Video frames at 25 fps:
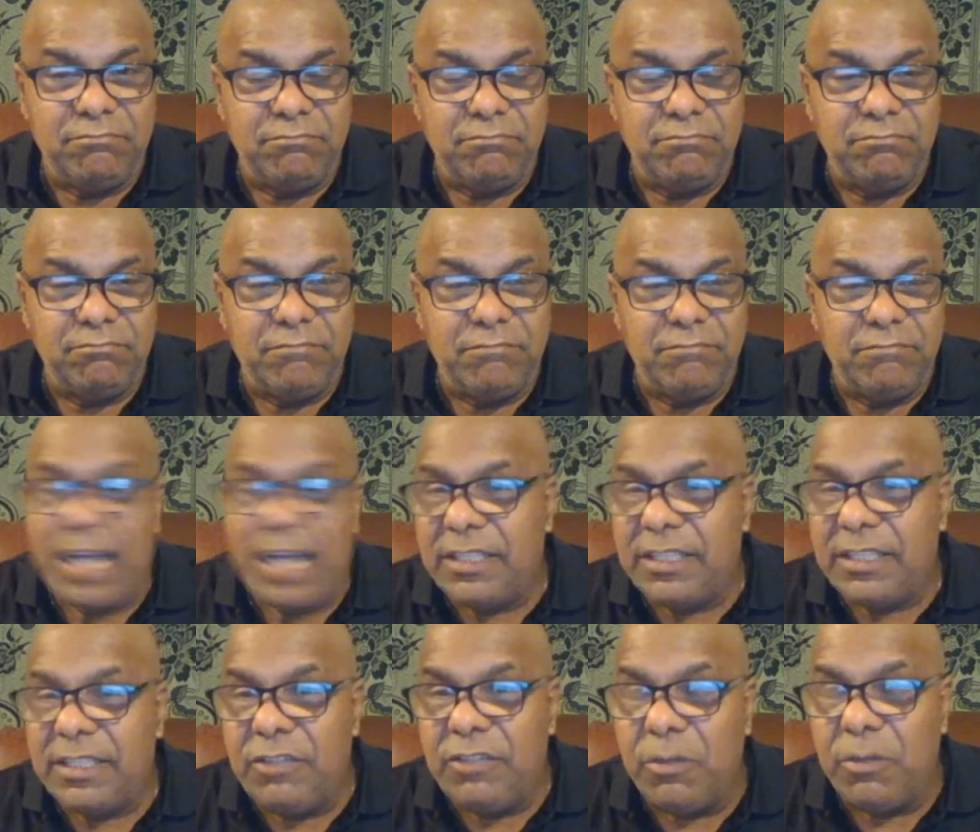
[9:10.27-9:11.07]

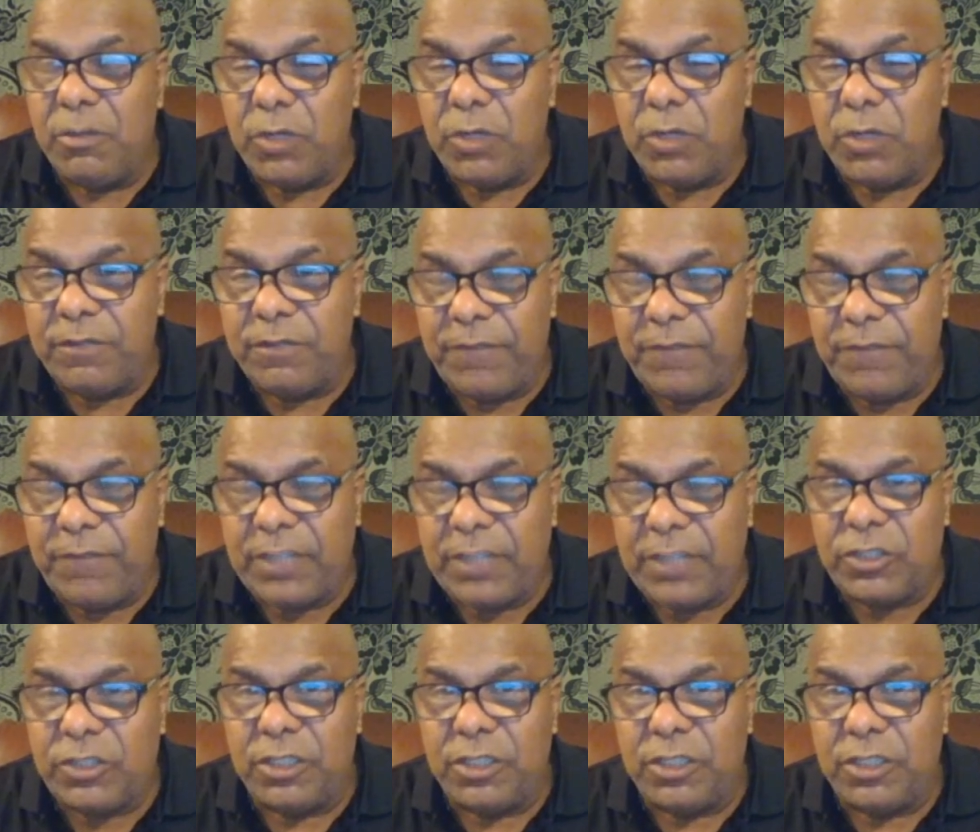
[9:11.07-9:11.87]
bacterium or
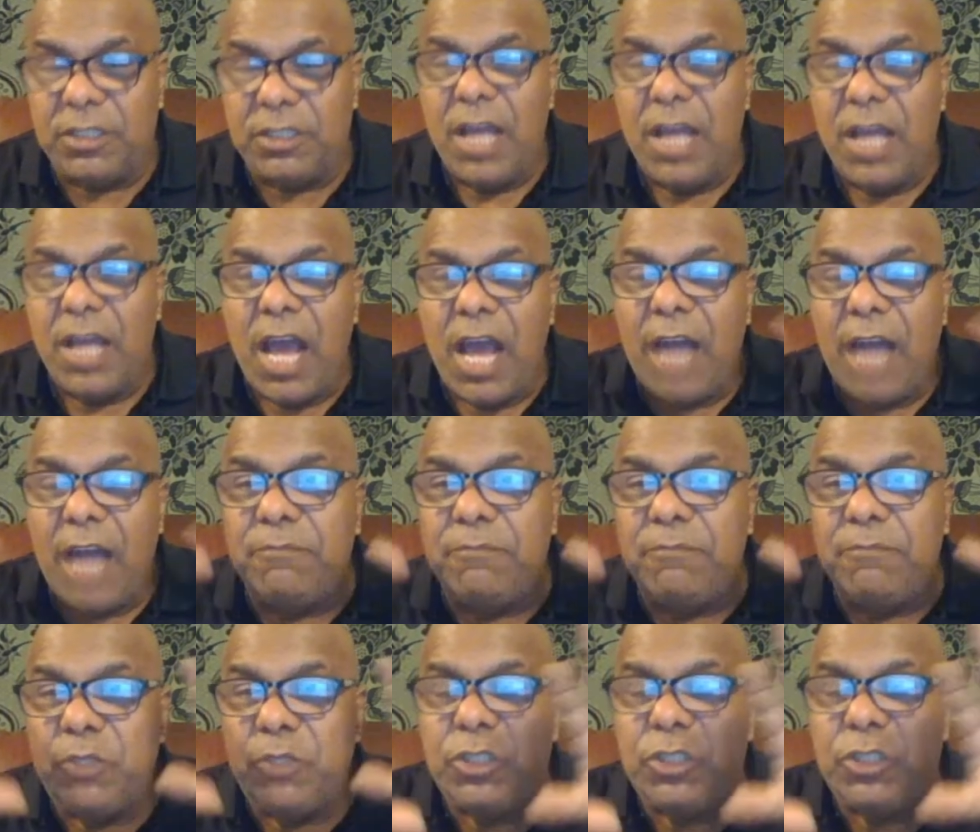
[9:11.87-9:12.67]
infection and
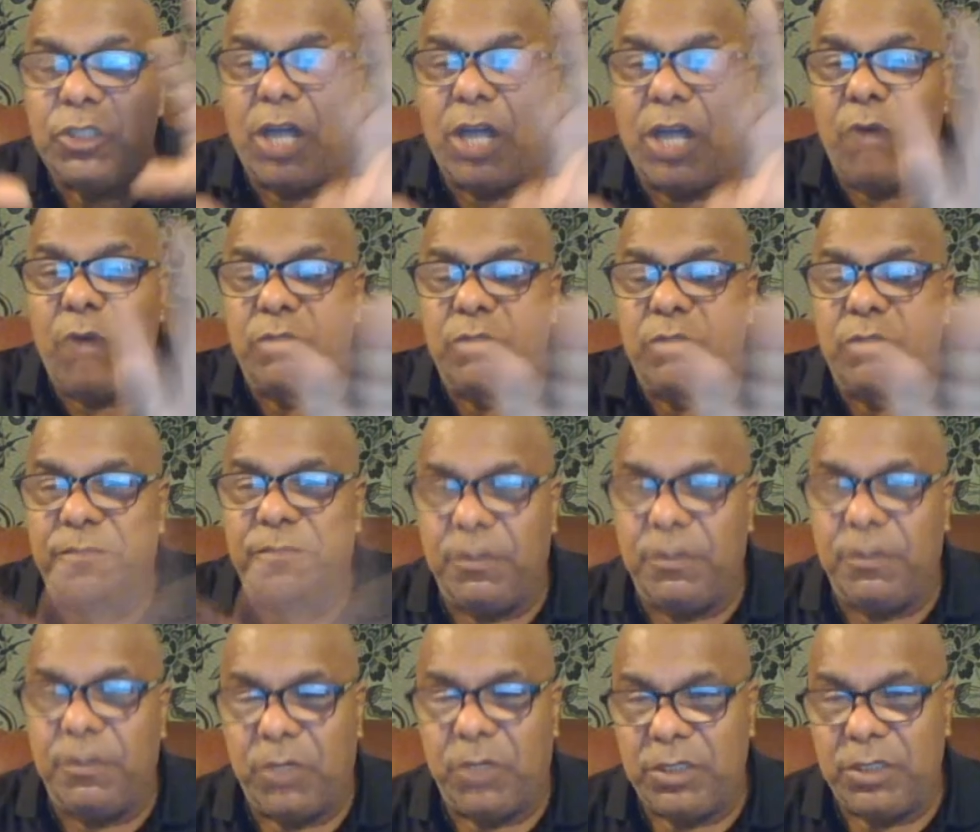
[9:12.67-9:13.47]
push it out of
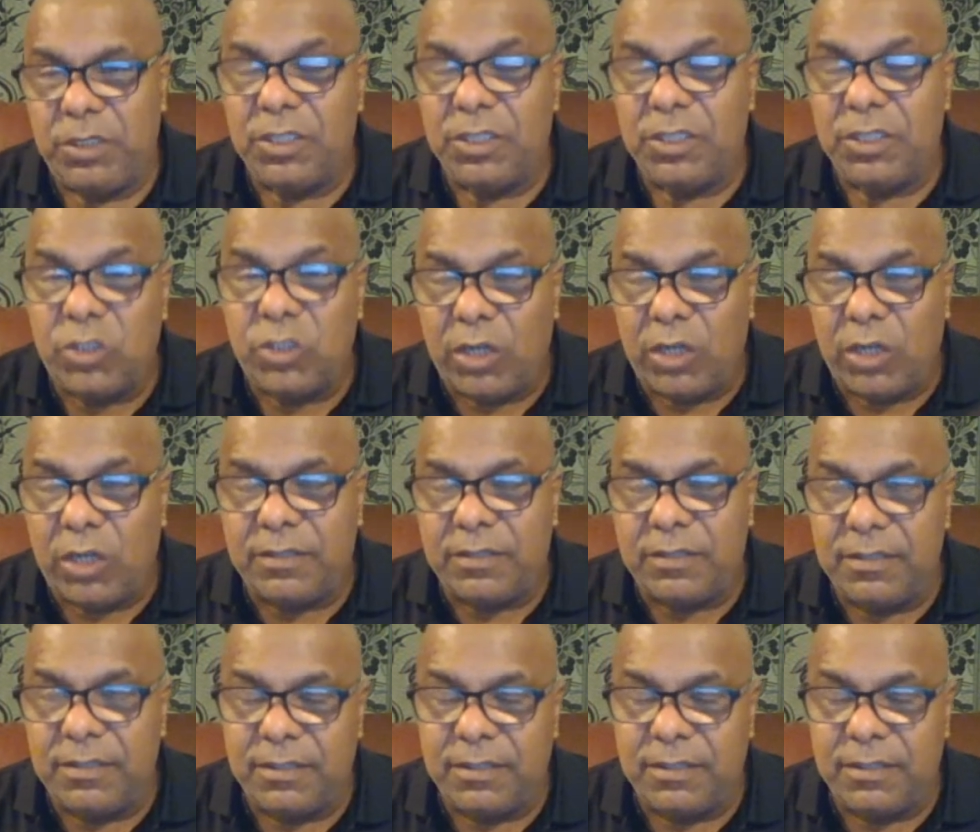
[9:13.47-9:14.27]
your body, the
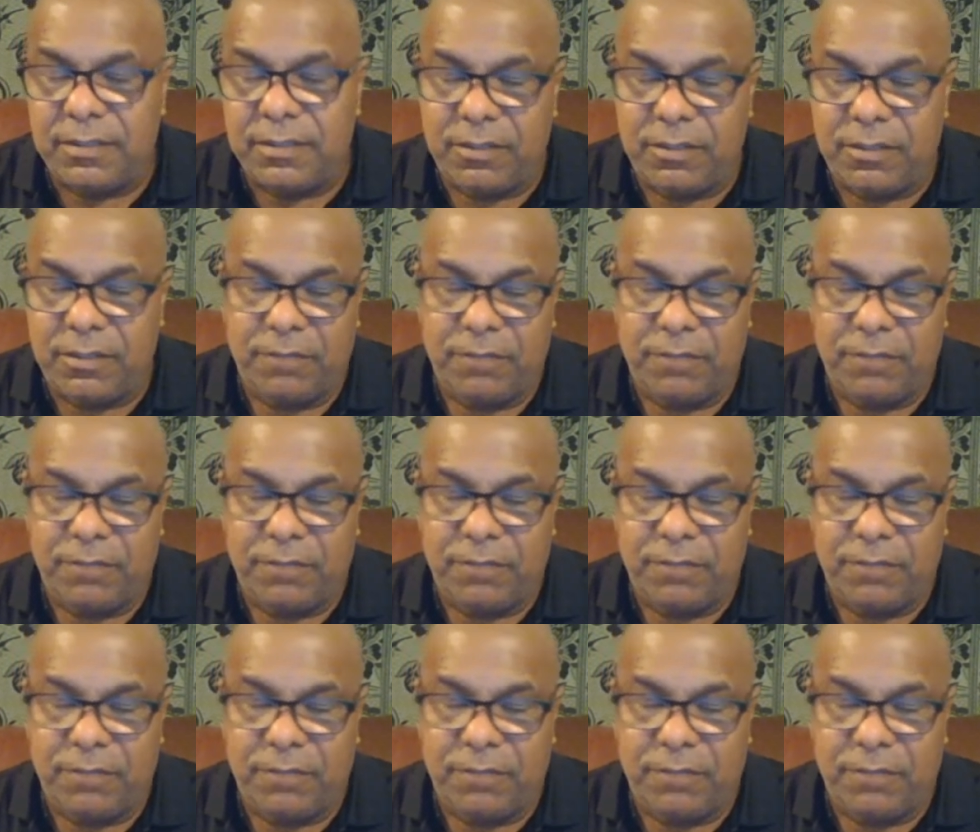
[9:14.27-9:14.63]
toxins and stuff.